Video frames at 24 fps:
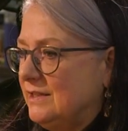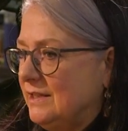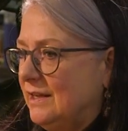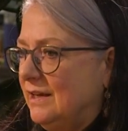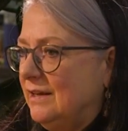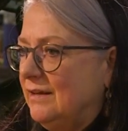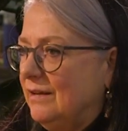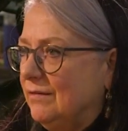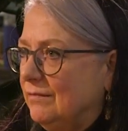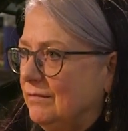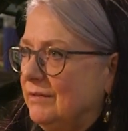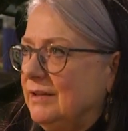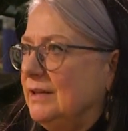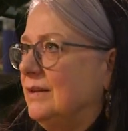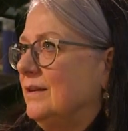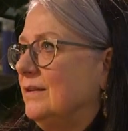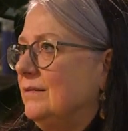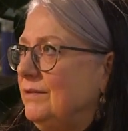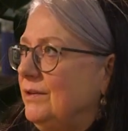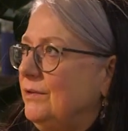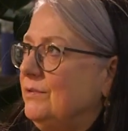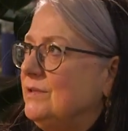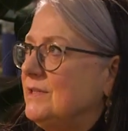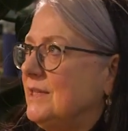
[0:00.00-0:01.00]
saying, "Oh,
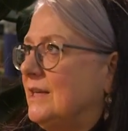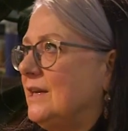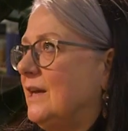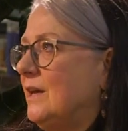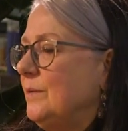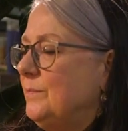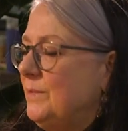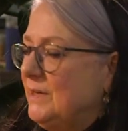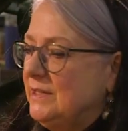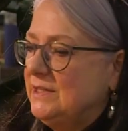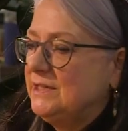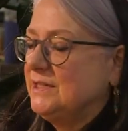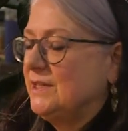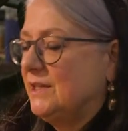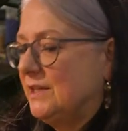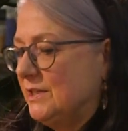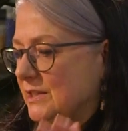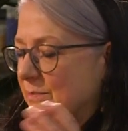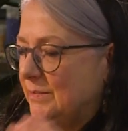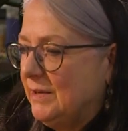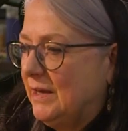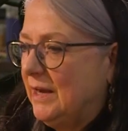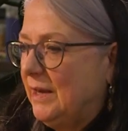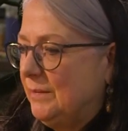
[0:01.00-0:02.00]
you said I'd be a
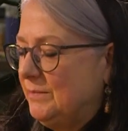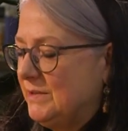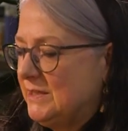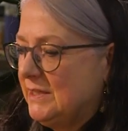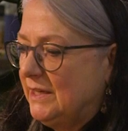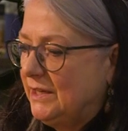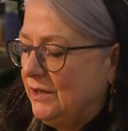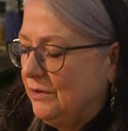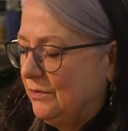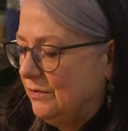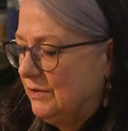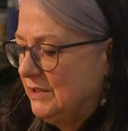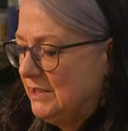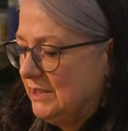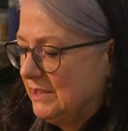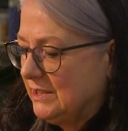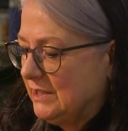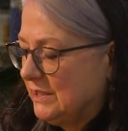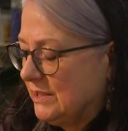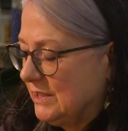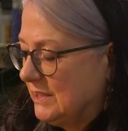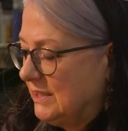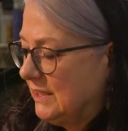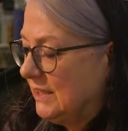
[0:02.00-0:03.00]
disaster, but I'm saying you're a
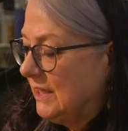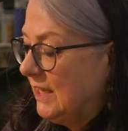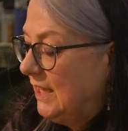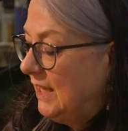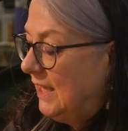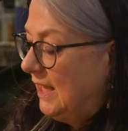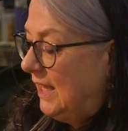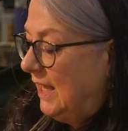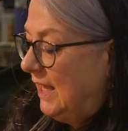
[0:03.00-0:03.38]
disaster,"